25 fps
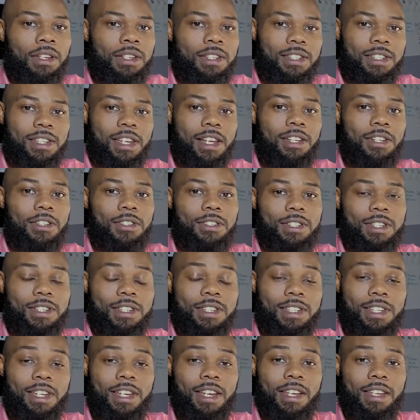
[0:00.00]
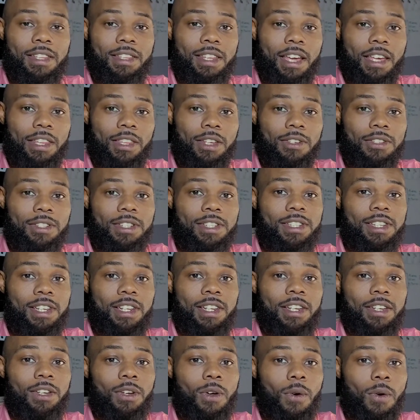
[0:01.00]
sellers are seeing that they're
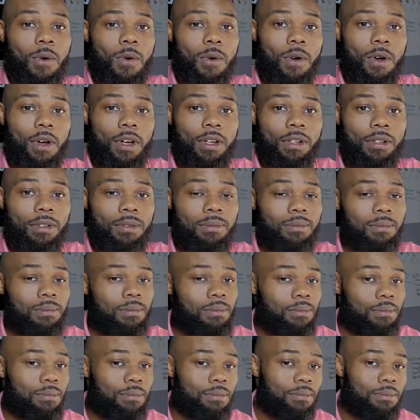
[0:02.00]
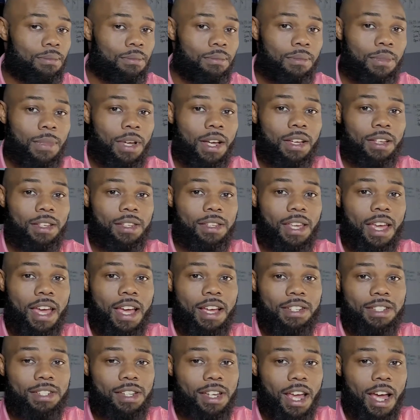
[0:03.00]
sitting on a
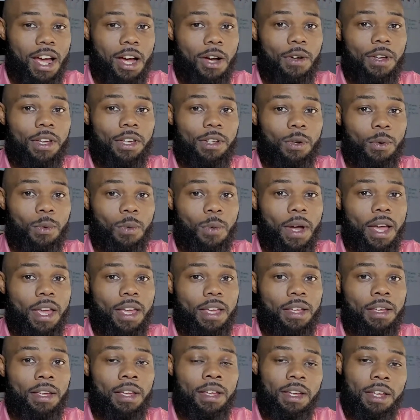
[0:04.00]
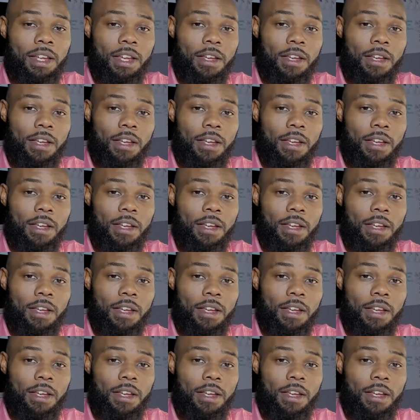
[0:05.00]
cash cow in a way.